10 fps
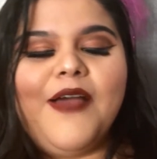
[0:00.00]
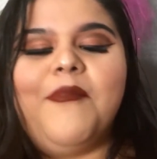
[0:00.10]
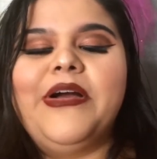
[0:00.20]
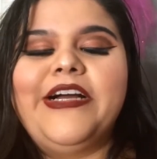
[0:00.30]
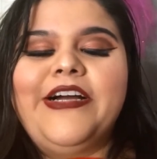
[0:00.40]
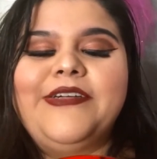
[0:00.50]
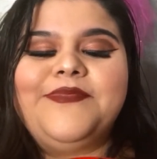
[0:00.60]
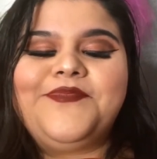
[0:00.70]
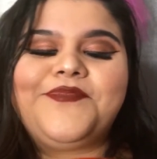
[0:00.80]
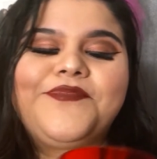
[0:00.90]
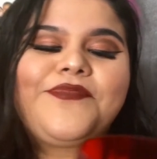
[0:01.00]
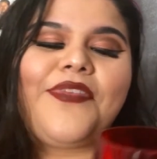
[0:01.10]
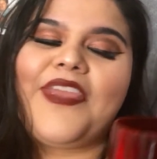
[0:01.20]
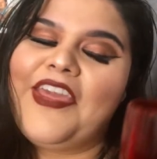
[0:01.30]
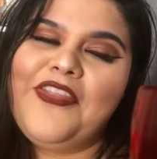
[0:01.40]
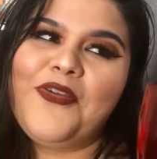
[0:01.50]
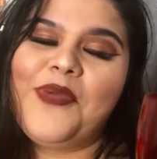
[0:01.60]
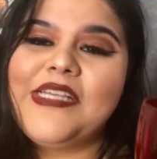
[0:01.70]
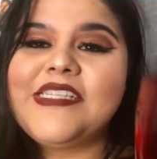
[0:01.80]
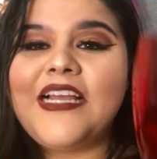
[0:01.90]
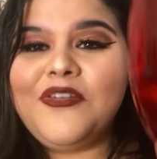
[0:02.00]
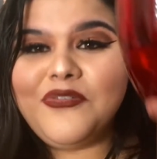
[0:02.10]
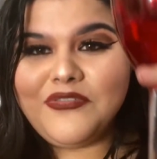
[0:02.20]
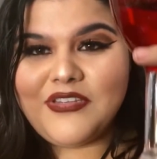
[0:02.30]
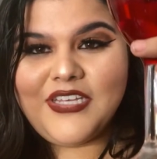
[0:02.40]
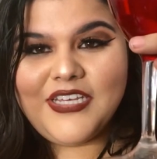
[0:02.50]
But either way, salud.